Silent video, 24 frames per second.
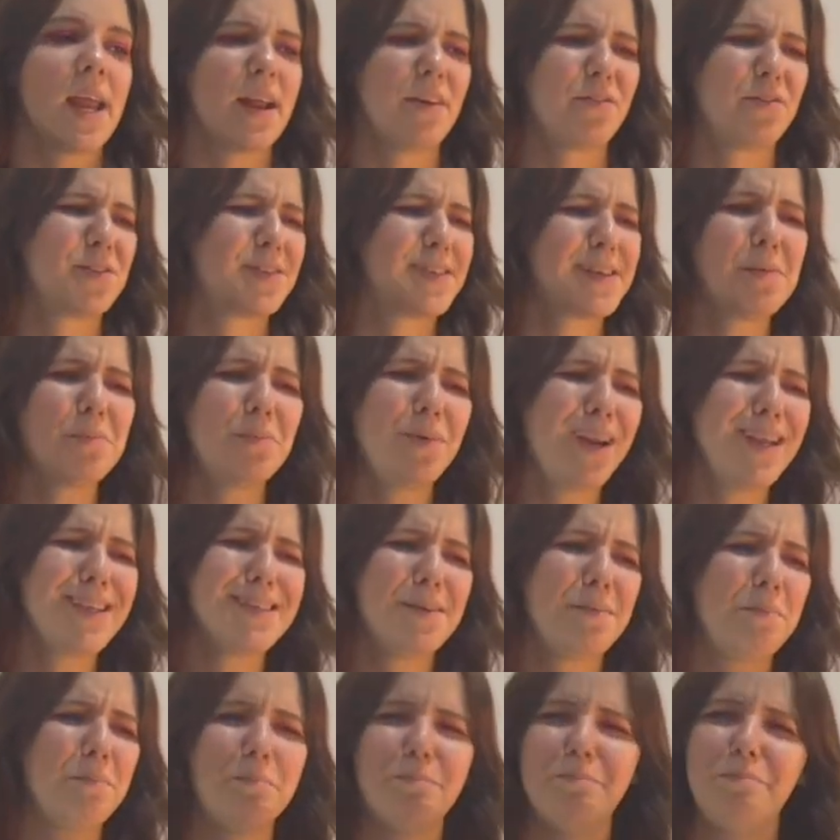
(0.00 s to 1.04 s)
And for some
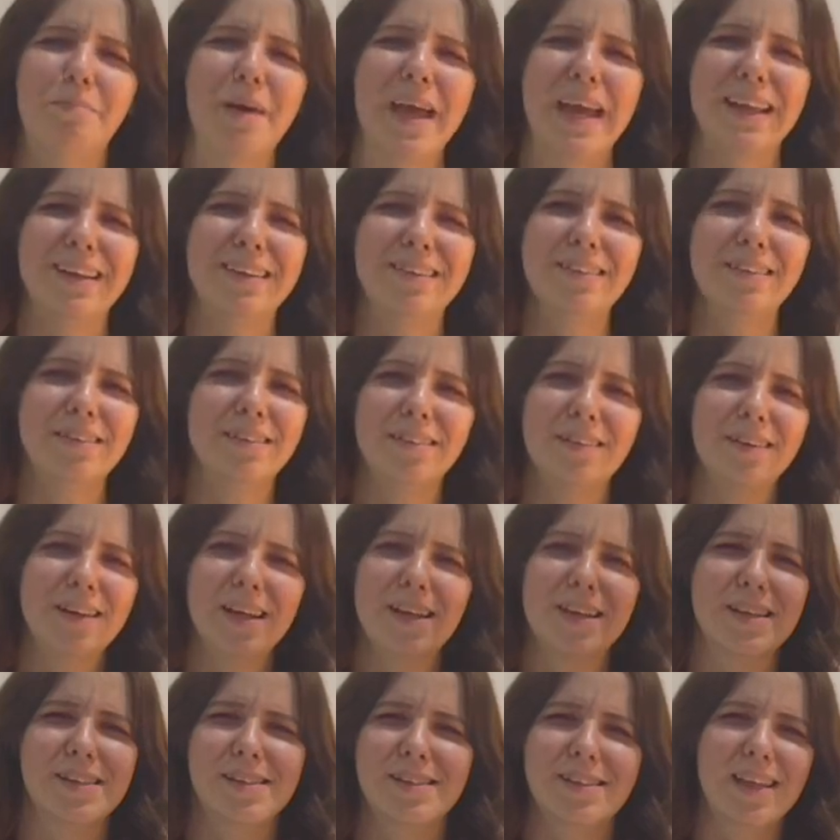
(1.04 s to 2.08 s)
reason, Ben
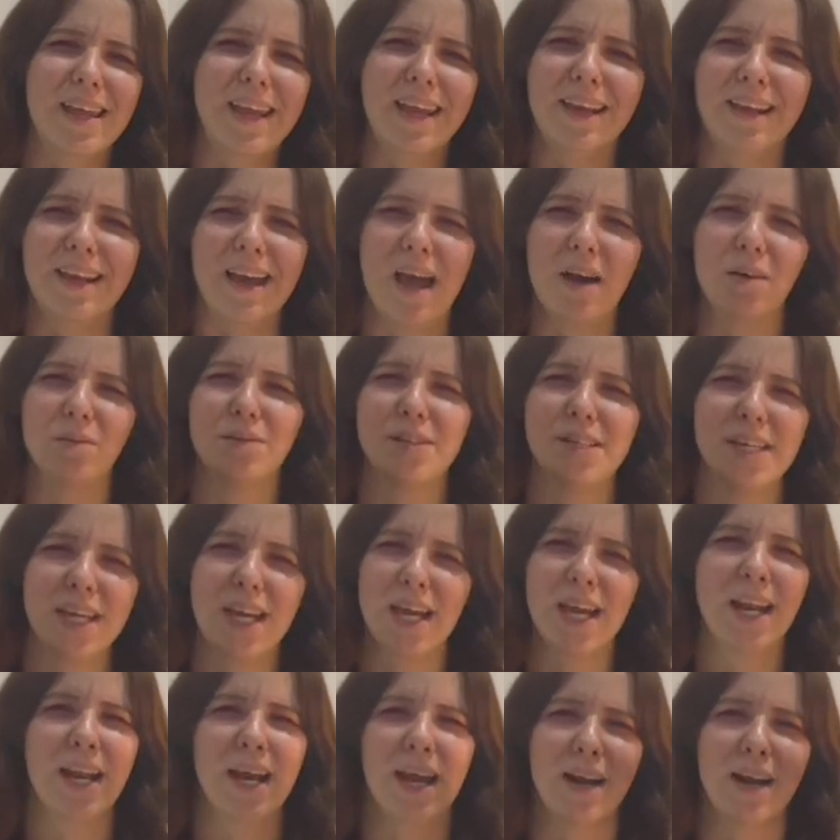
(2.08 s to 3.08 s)
is like counting it.